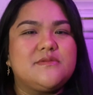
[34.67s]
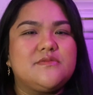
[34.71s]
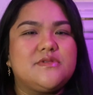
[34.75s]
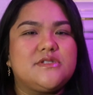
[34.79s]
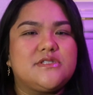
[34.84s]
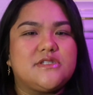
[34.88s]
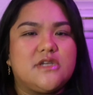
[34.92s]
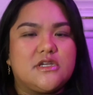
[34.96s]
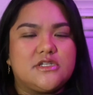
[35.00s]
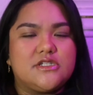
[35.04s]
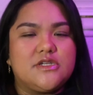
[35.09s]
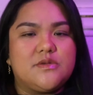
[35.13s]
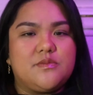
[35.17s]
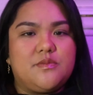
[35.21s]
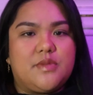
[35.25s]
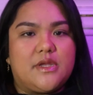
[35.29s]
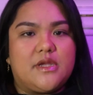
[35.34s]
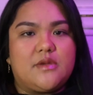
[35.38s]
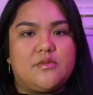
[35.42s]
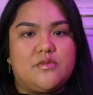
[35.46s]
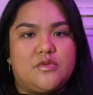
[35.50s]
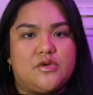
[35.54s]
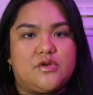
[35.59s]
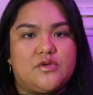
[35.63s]
I'm such a
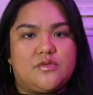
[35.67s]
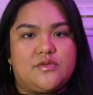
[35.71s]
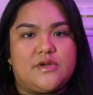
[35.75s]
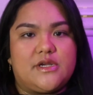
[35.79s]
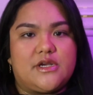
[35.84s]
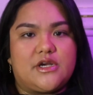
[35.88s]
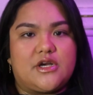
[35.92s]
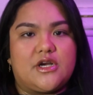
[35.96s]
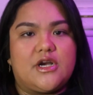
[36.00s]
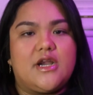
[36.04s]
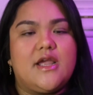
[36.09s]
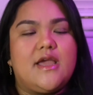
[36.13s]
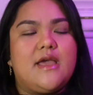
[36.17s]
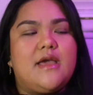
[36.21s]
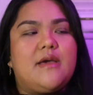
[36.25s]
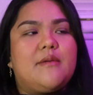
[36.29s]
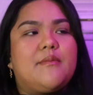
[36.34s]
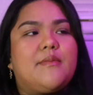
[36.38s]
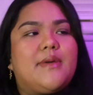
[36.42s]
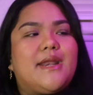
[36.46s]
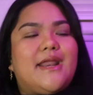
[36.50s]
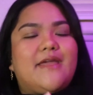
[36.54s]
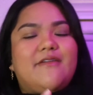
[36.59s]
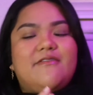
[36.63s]
big mood reader,
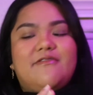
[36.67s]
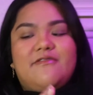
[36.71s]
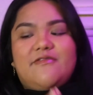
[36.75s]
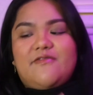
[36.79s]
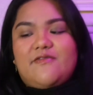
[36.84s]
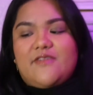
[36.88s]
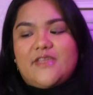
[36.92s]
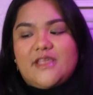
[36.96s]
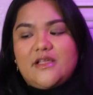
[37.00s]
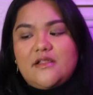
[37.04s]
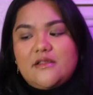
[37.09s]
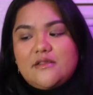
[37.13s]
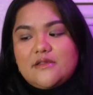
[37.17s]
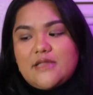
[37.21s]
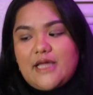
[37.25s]
but I feel